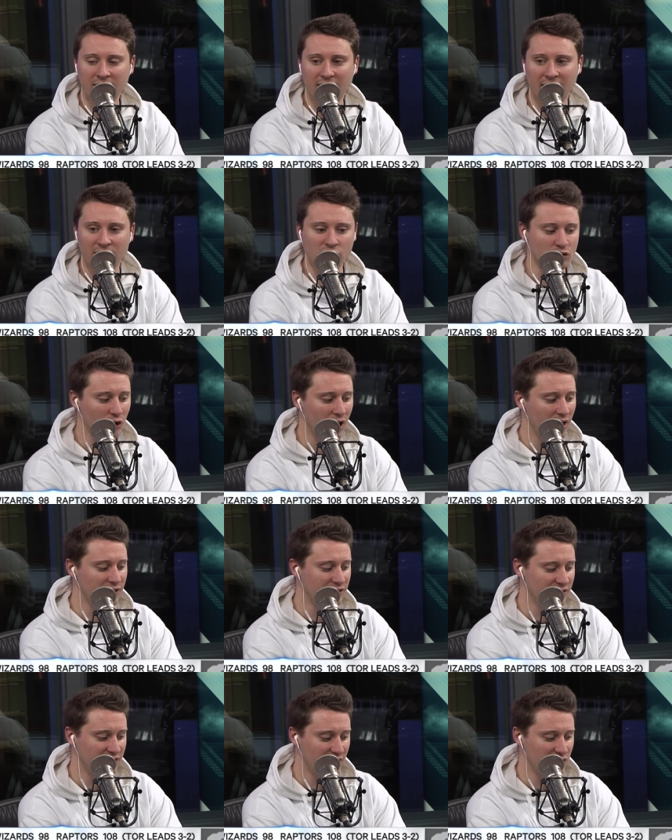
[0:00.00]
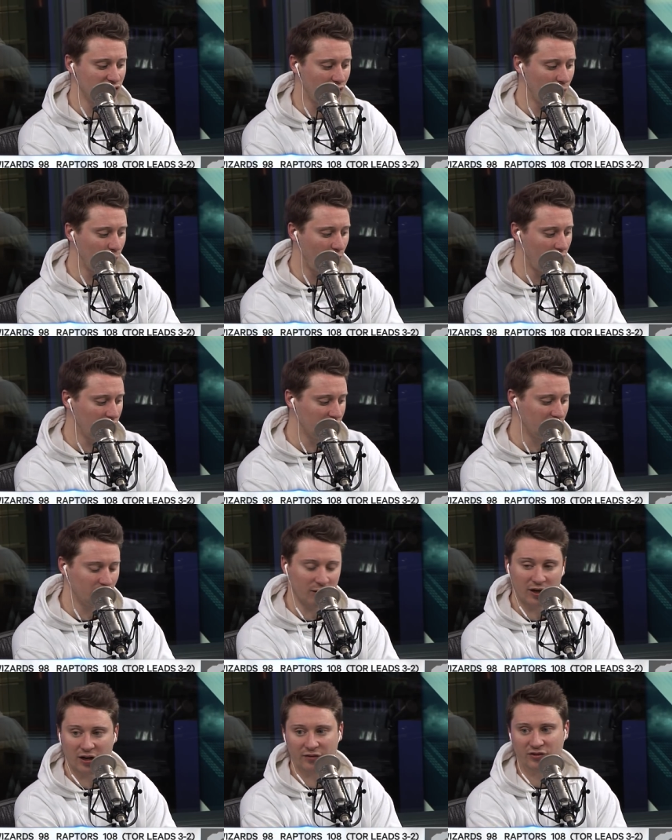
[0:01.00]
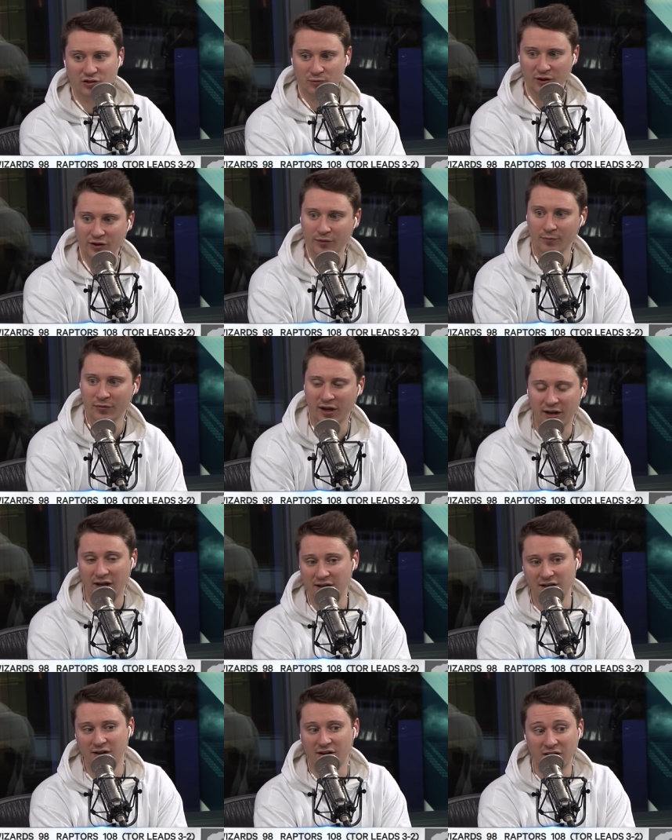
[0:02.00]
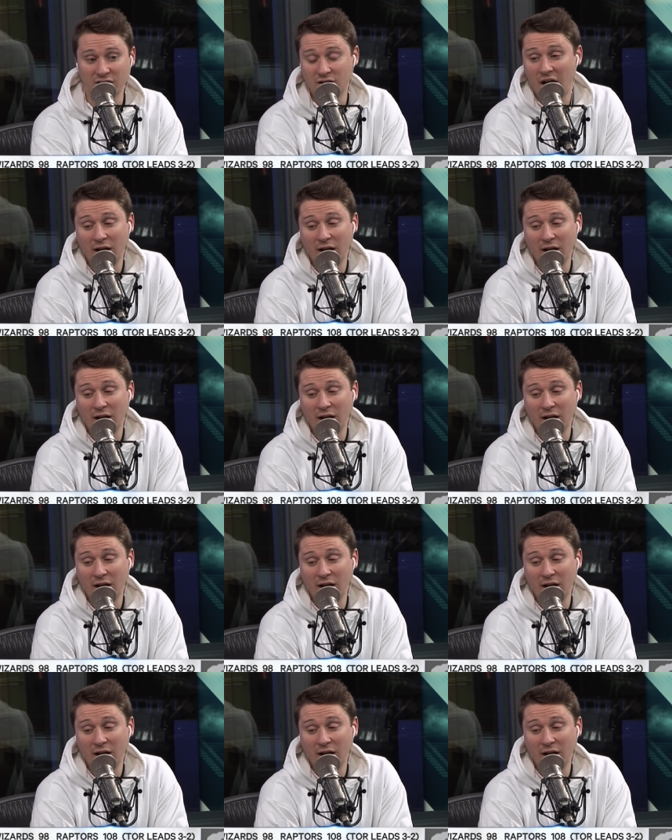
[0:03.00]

and trying to take John Wall a little bit out of his rhythm. And I didn't think.